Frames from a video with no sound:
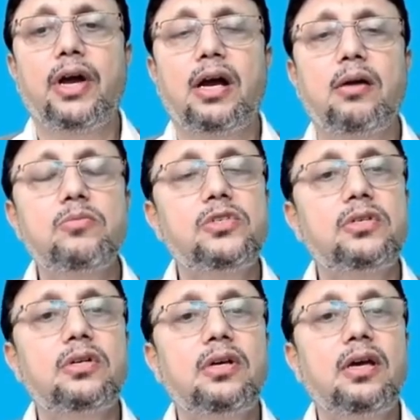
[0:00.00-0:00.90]

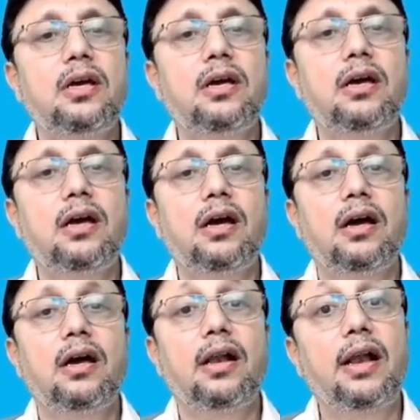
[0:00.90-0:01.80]
becomes
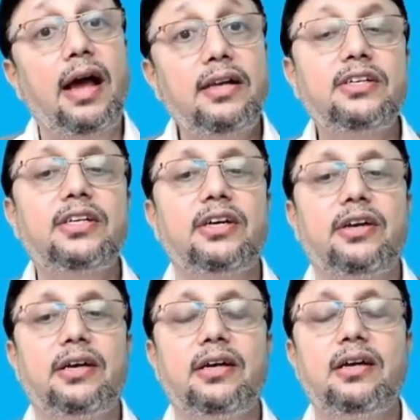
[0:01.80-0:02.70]
90
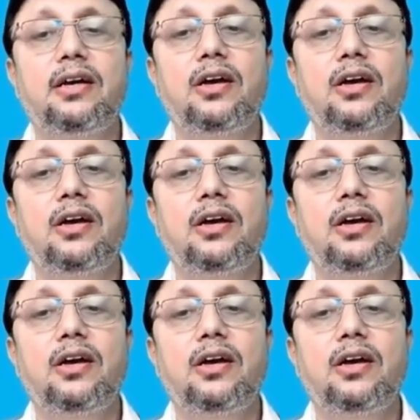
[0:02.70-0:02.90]
degree.